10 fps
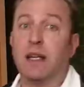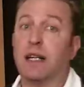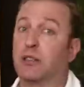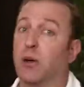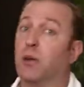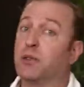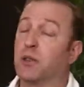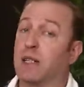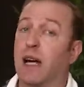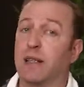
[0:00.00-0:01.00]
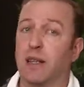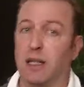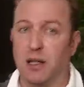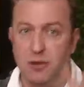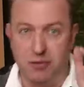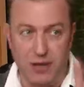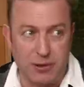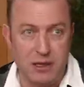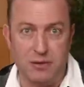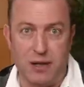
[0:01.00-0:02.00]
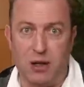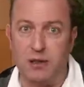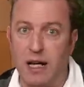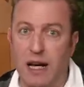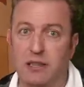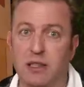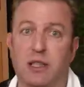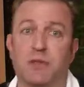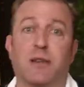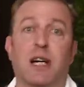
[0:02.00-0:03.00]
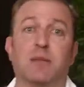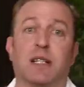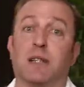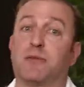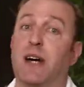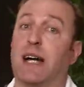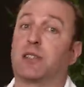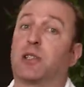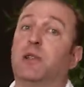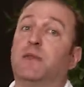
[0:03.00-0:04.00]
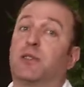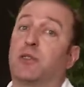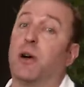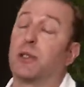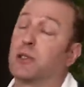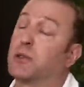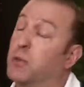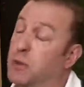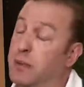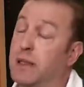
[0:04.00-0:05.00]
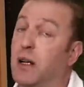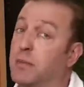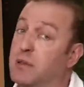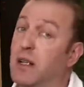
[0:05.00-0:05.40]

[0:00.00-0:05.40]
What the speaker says: He's also Catholic, very devout, as is his family. In fact, 2 of his daughters would become